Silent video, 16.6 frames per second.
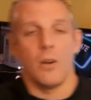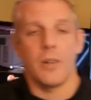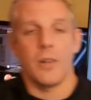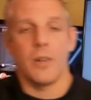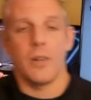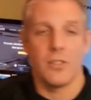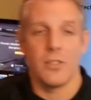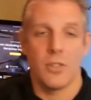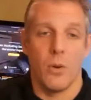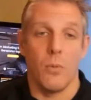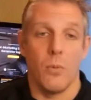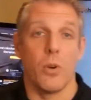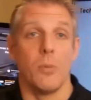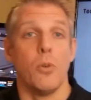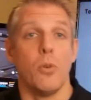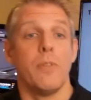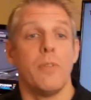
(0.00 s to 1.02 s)
Okay, so we're
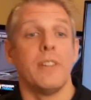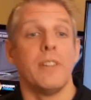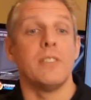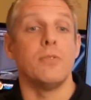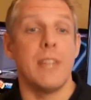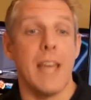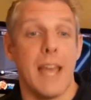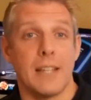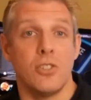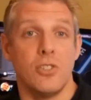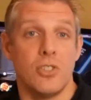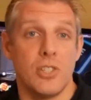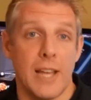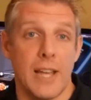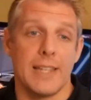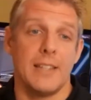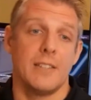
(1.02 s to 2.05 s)
going to move into technician
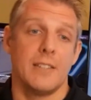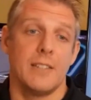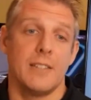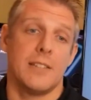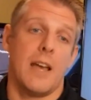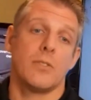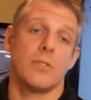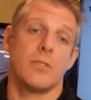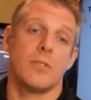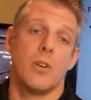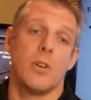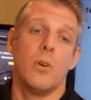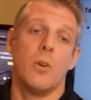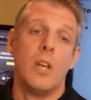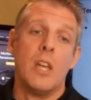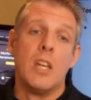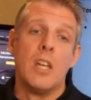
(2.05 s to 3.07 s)
check-ins now.
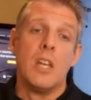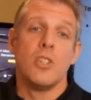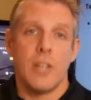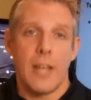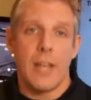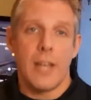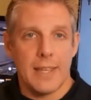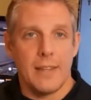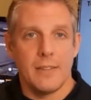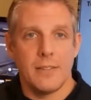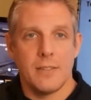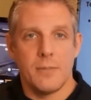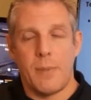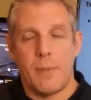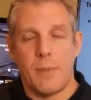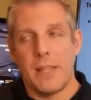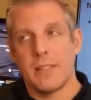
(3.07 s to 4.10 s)
So
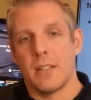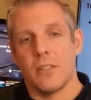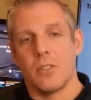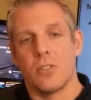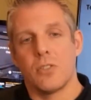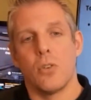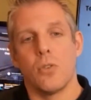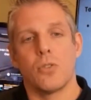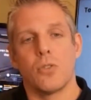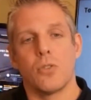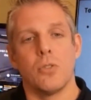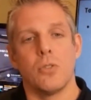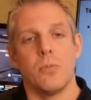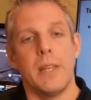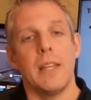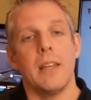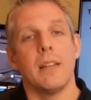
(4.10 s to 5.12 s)
check-ins, basically a social
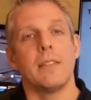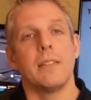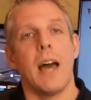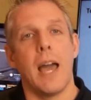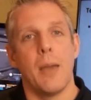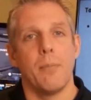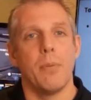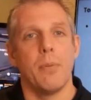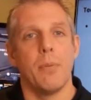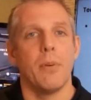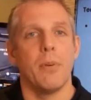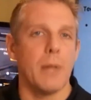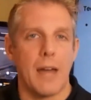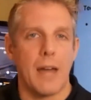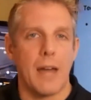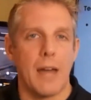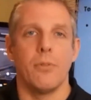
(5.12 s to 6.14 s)
media type of
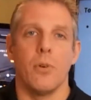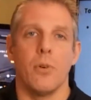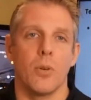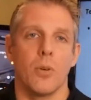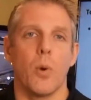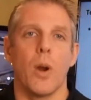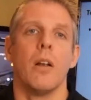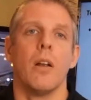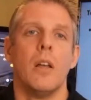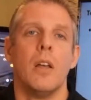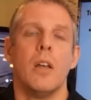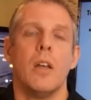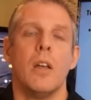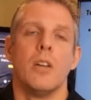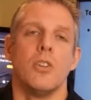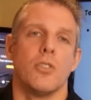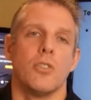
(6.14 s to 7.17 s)
platform where
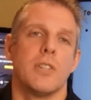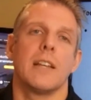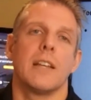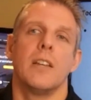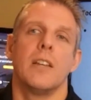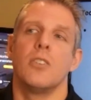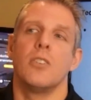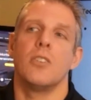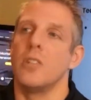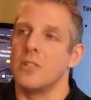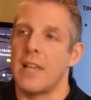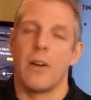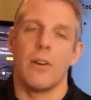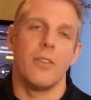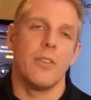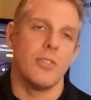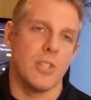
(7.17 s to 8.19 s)
your technician is
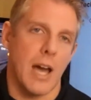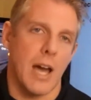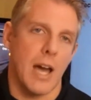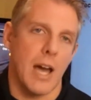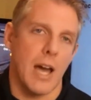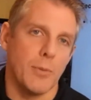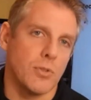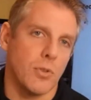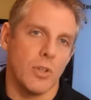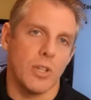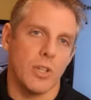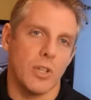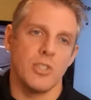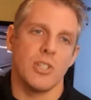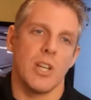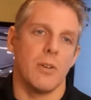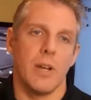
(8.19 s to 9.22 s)
out on the job installing
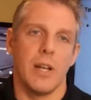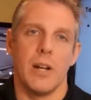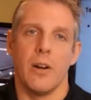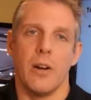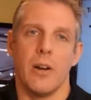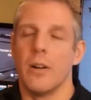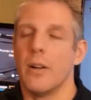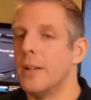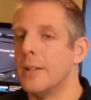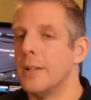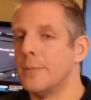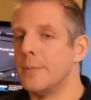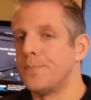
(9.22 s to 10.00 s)
a generator,